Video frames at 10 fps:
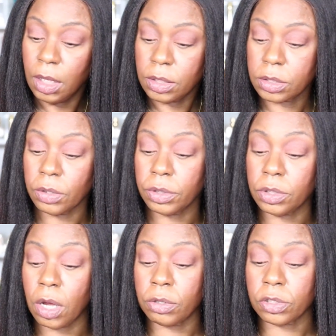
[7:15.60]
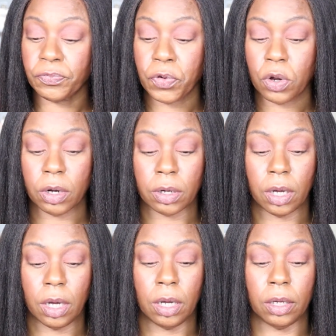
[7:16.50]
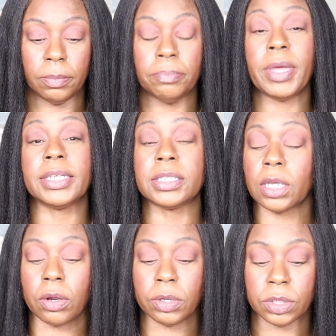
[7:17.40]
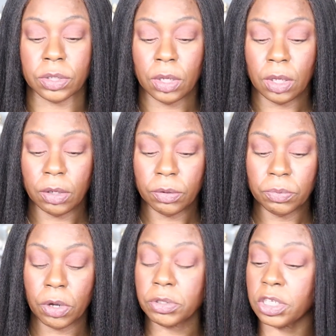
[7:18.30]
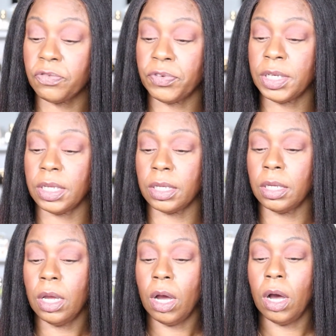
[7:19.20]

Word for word: So the notes for um, Mancera's Roses Vanille,